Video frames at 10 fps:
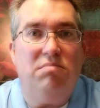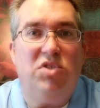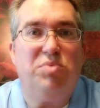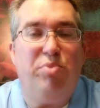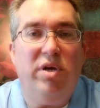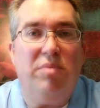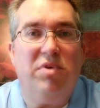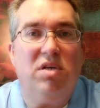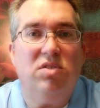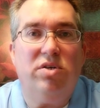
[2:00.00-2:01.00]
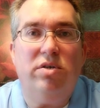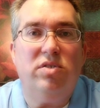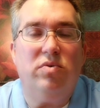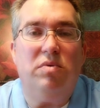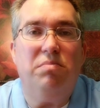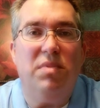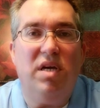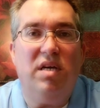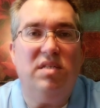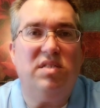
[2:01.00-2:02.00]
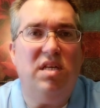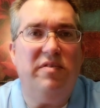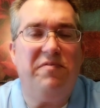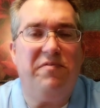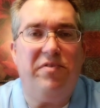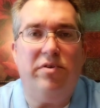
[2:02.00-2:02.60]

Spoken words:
just bring up the concern to them and see if